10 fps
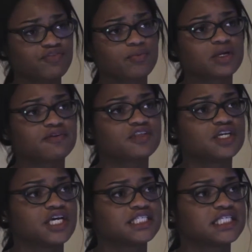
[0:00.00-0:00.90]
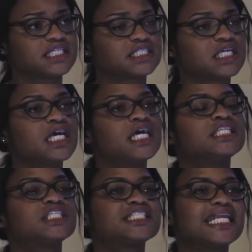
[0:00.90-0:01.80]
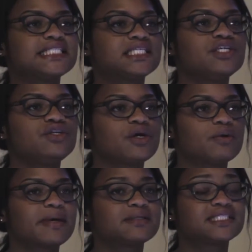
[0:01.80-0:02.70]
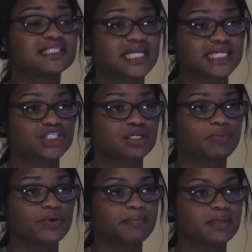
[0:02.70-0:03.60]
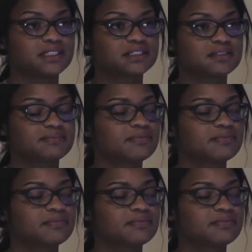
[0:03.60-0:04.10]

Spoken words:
one of the nurses, just letting you know about a schedule appointment.